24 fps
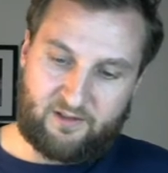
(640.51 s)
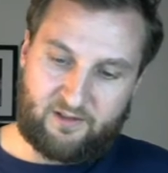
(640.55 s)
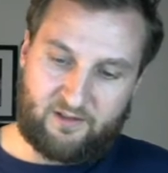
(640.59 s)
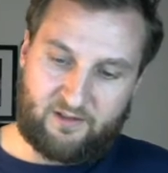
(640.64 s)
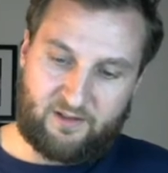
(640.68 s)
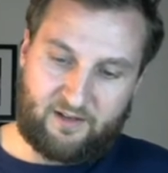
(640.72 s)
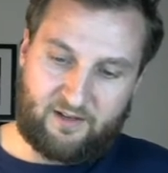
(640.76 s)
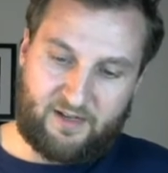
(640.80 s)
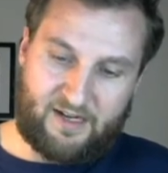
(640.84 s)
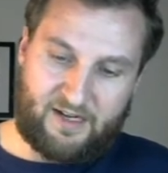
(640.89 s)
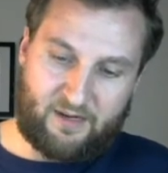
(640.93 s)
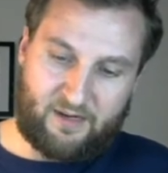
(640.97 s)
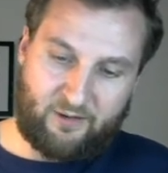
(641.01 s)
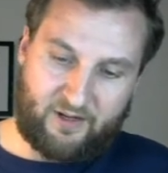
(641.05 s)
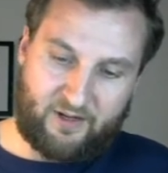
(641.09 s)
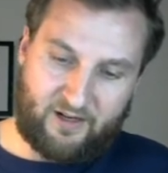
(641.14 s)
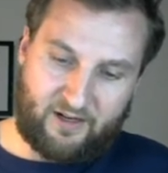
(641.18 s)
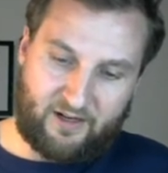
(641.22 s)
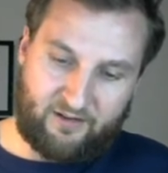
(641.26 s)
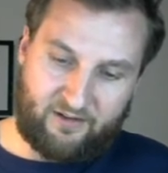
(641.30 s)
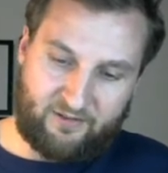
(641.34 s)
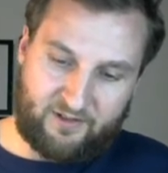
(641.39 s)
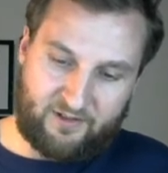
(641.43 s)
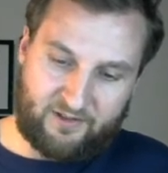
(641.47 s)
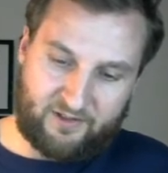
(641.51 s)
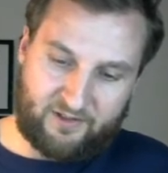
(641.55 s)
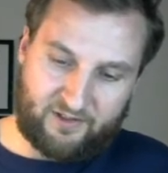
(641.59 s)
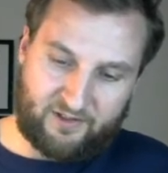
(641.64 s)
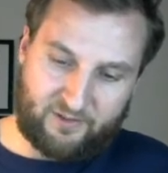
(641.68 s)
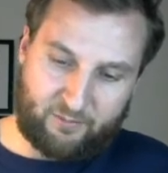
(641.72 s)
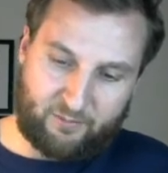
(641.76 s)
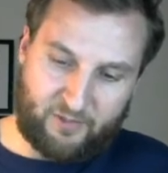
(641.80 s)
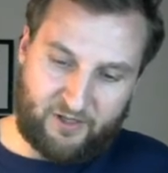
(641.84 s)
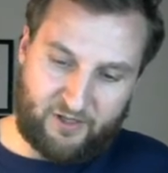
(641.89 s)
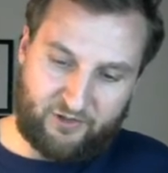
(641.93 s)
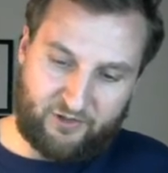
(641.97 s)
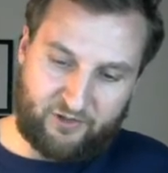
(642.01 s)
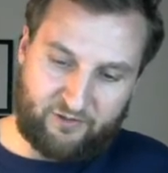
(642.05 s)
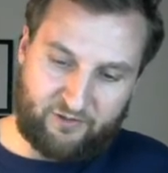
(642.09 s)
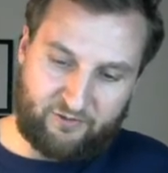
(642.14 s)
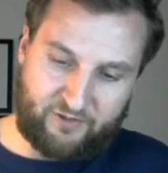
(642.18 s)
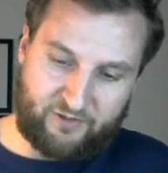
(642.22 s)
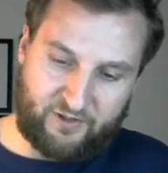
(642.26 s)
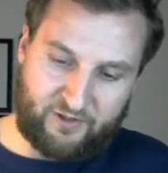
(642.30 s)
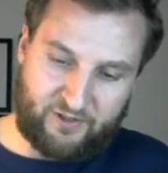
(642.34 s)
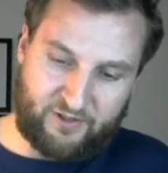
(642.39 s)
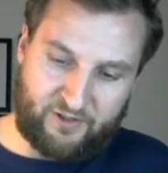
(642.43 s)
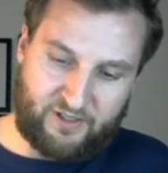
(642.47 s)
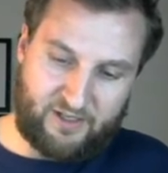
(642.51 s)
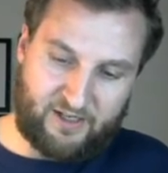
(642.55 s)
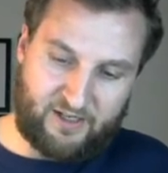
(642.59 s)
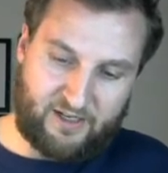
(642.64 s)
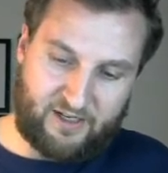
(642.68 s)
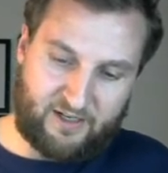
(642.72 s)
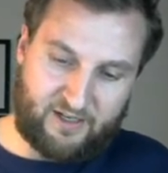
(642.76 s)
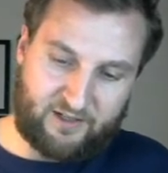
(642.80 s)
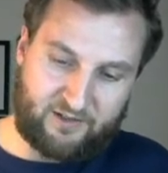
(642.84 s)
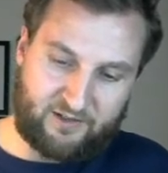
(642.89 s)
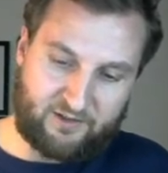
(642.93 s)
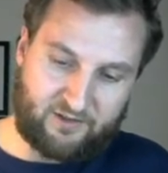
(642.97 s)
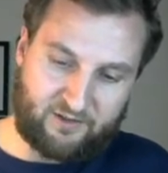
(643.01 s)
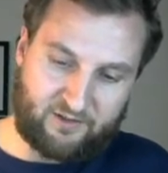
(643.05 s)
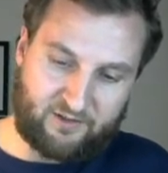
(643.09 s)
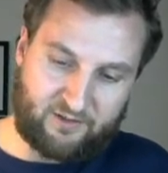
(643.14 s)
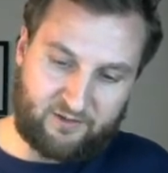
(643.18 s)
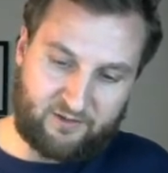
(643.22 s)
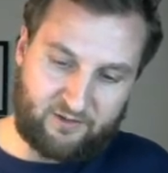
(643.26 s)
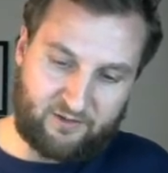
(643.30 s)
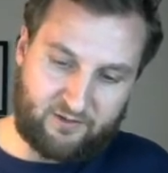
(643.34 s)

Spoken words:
And now I have this expression for dx,